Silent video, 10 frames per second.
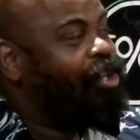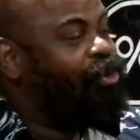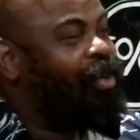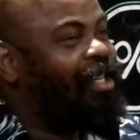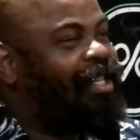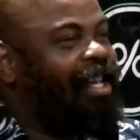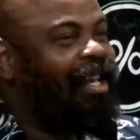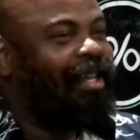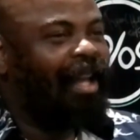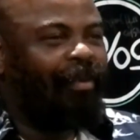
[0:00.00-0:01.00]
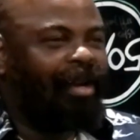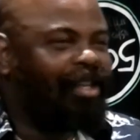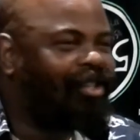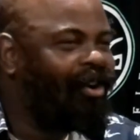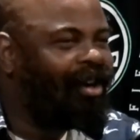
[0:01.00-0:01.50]
You can see, like, when he
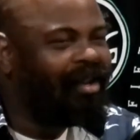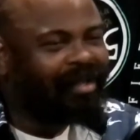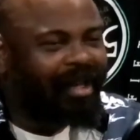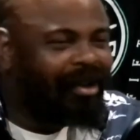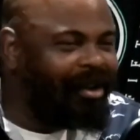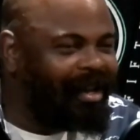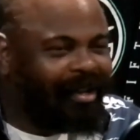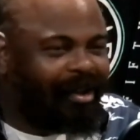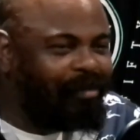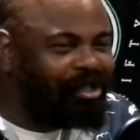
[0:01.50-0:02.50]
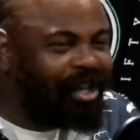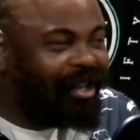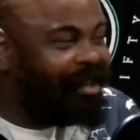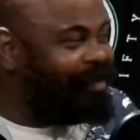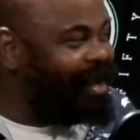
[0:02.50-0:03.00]
started, he was like, oh, I'm chilling,